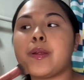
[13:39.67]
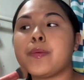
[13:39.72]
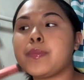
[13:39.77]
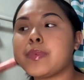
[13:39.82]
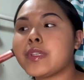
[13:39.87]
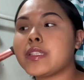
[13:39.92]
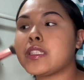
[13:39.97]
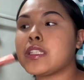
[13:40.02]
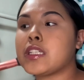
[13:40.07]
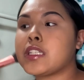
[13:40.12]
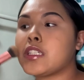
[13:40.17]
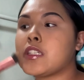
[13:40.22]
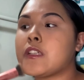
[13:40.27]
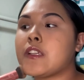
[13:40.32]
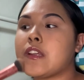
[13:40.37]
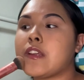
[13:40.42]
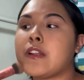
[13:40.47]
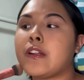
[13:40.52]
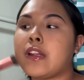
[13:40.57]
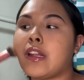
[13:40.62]

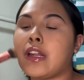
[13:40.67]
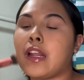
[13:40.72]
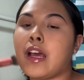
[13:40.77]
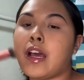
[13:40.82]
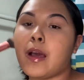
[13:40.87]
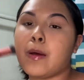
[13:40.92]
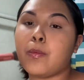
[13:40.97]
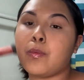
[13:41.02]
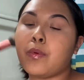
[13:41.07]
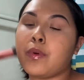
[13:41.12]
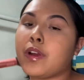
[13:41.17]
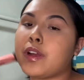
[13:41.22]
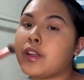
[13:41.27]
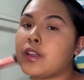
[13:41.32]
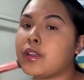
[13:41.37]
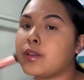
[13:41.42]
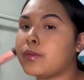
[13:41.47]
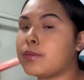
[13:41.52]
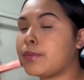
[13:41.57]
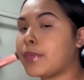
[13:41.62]
position and an upward
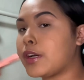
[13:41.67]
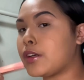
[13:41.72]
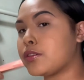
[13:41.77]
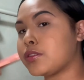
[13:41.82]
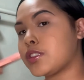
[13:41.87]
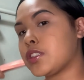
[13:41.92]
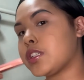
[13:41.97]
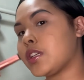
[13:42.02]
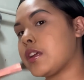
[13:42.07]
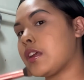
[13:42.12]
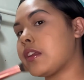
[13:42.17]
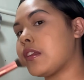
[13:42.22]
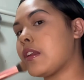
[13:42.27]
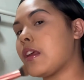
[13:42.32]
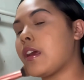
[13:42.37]
motion.